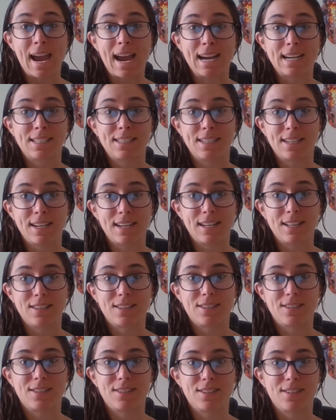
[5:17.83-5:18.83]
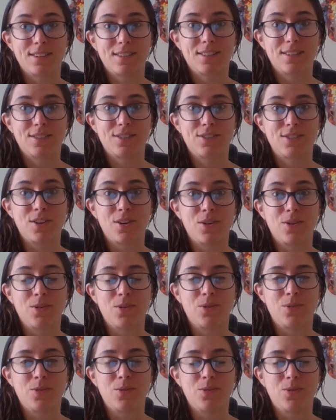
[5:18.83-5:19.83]
accidents.
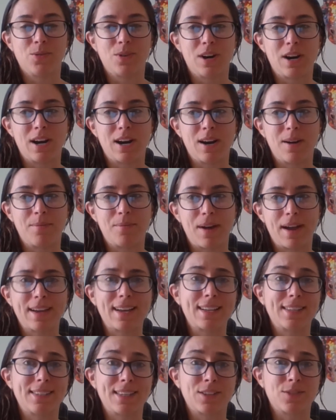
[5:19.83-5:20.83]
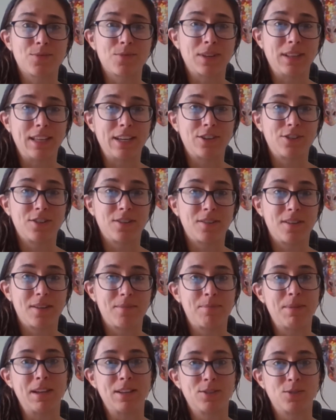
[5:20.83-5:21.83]
So um, I guess that's really should
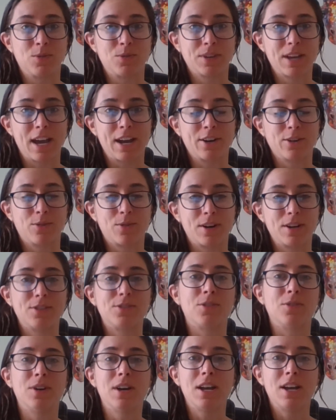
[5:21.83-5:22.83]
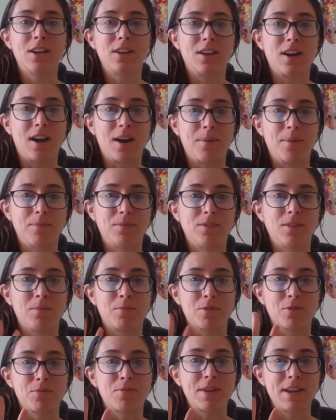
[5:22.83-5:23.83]
be its own category. So um,
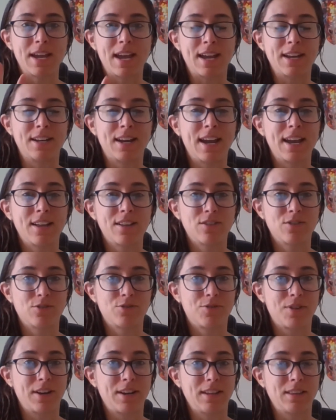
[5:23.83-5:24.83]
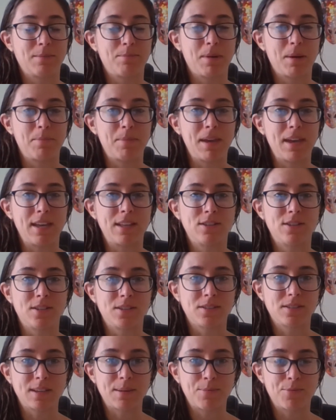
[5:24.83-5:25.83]
number three, at night, training the puppy to
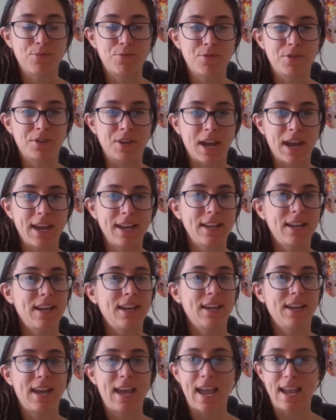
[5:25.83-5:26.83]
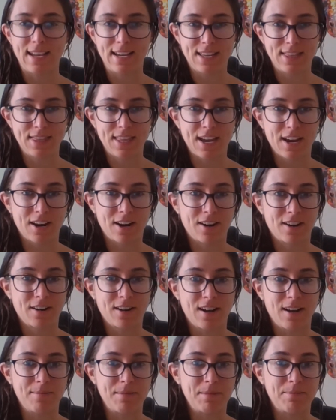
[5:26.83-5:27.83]
sleep through the night hang in
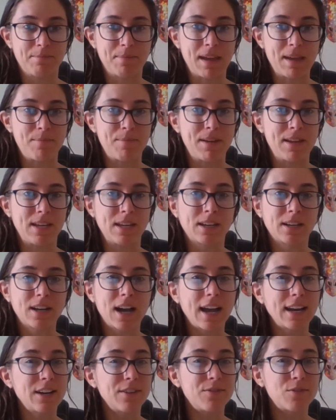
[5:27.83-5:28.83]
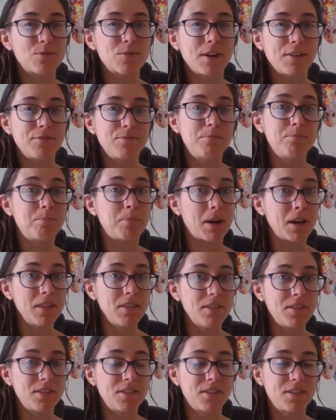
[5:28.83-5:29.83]
there. Um, it may be kind of a rough
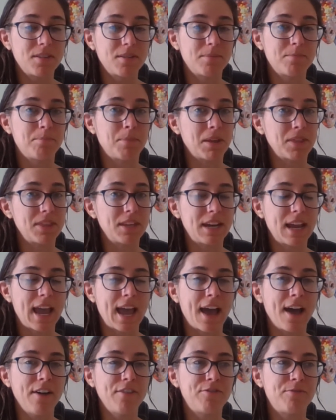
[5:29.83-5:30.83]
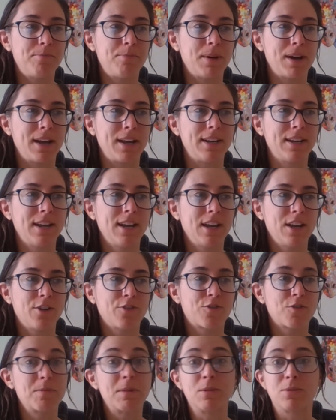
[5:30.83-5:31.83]
month, month and a half, but
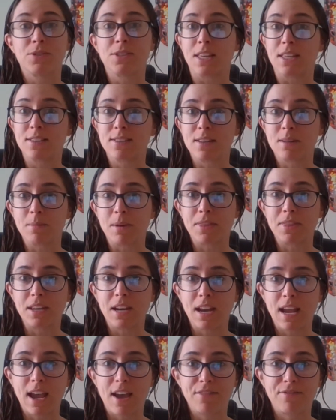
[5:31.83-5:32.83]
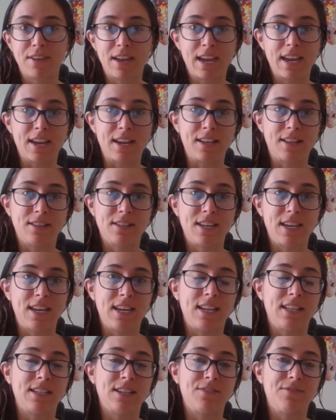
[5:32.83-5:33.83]
for me it was less than a month and a half, and
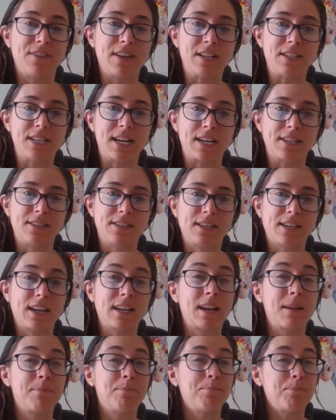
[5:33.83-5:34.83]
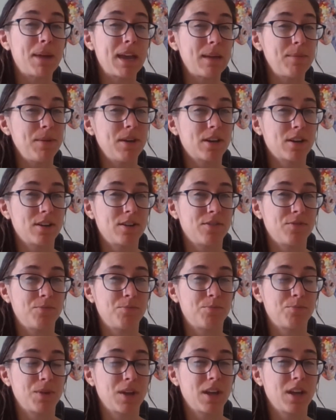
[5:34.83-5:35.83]
he did fantastic. And I maybe could have